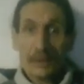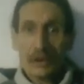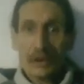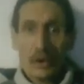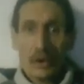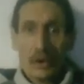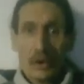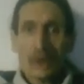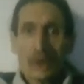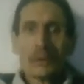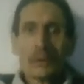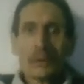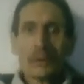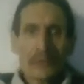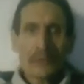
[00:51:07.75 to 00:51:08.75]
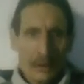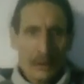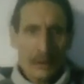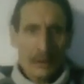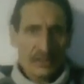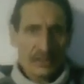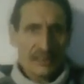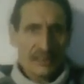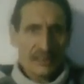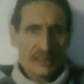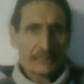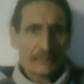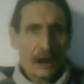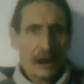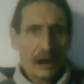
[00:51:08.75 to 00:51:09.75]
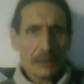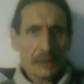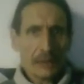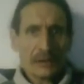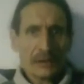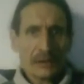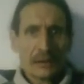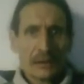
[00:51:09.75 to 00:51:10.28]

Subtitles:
law without consent of Parliament.